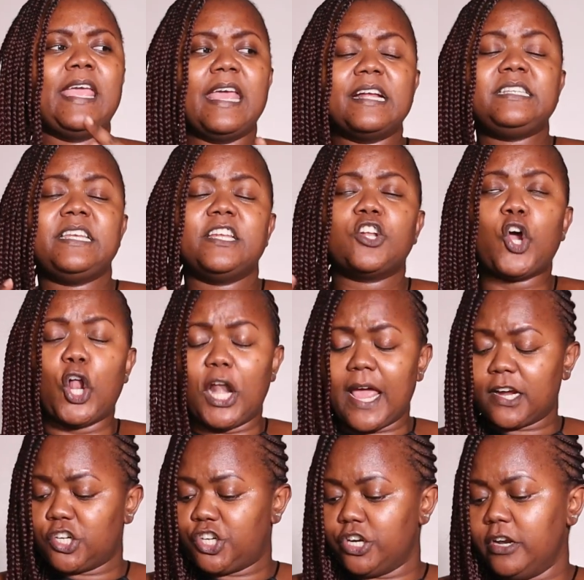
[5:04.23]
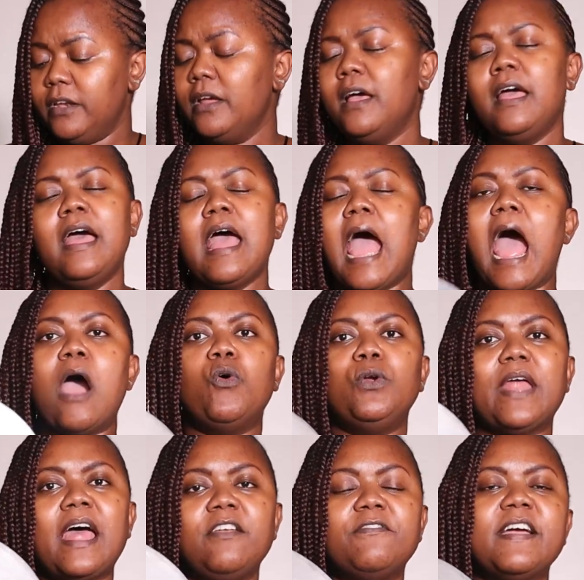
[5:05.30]
cake tin collection, I
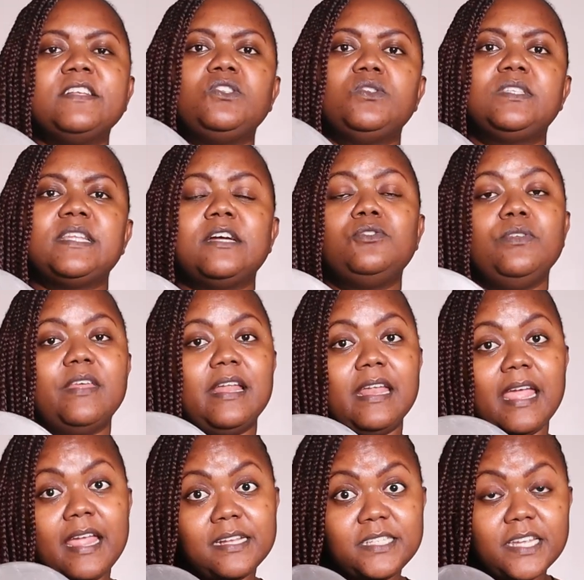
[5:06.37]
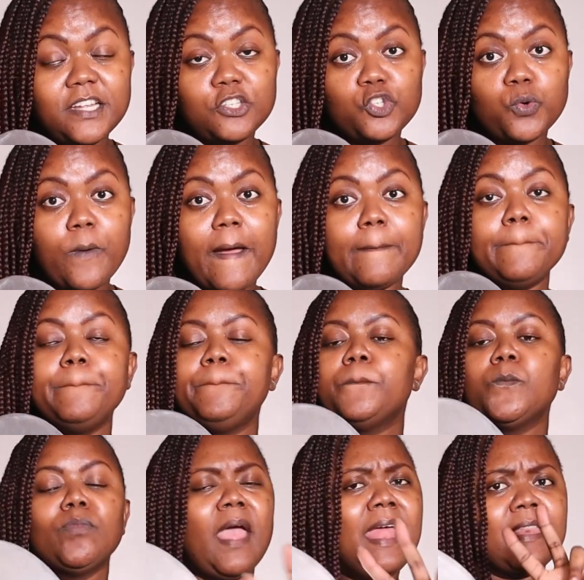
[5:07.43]
would advise to start with an 8-inch one
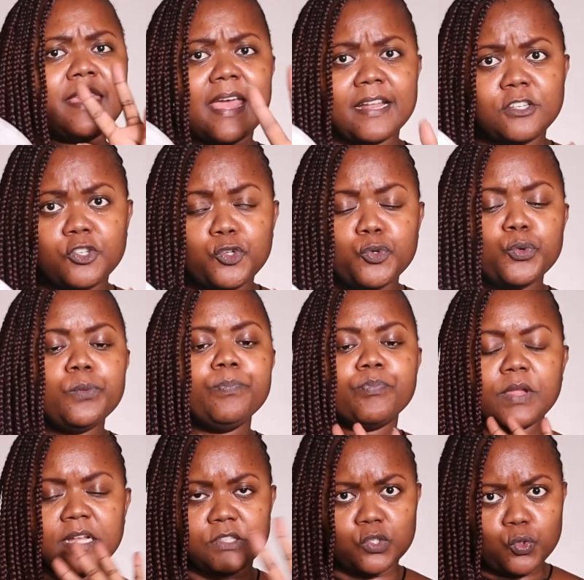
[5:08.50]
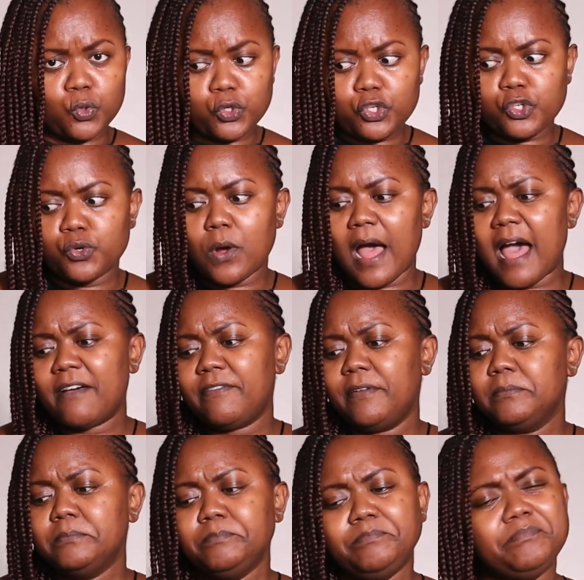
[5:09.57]
and get 2. It's good to
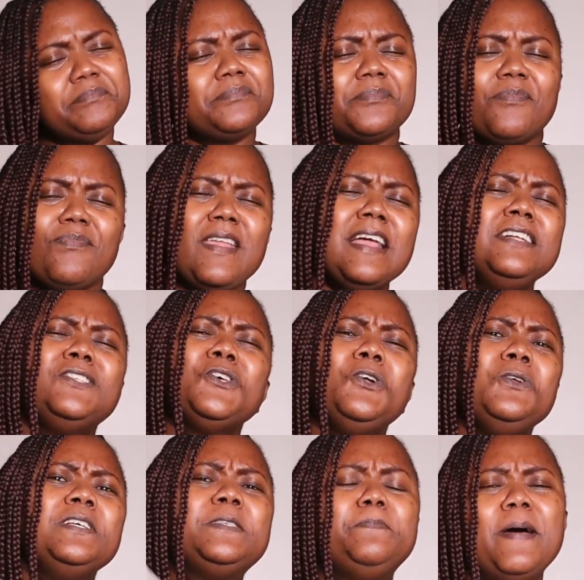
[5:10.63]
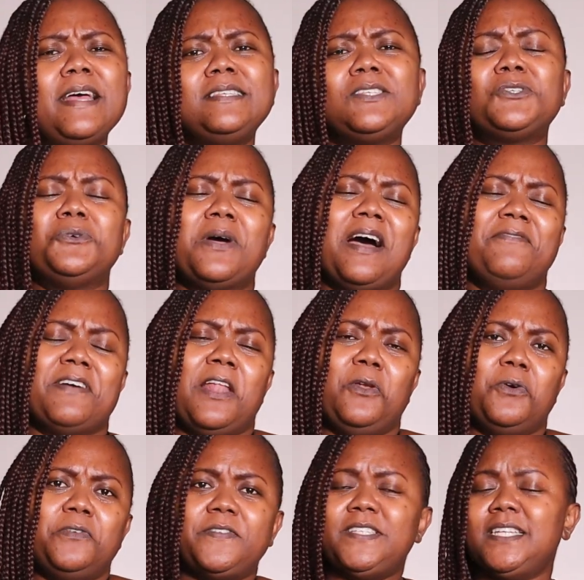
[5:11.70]
have. It's always best to have a
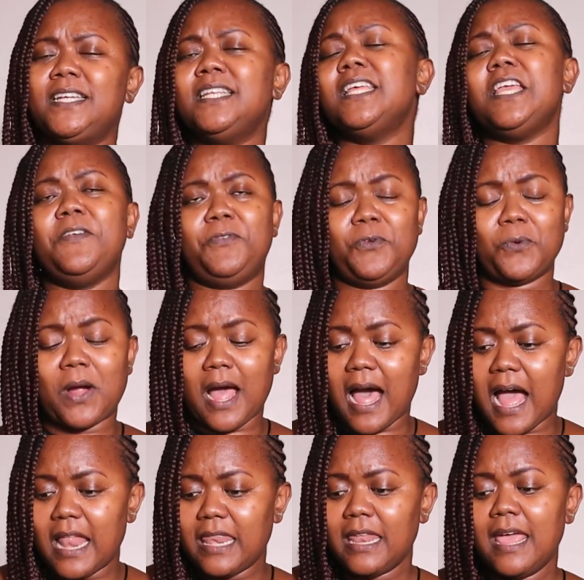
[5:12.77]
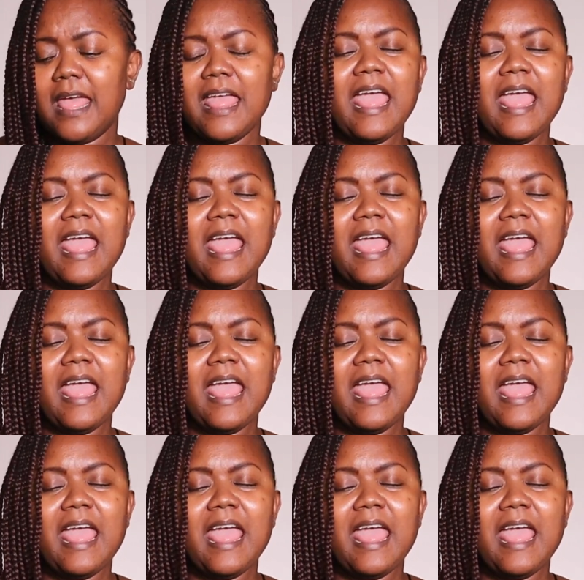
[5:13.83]
loaf tin if you can,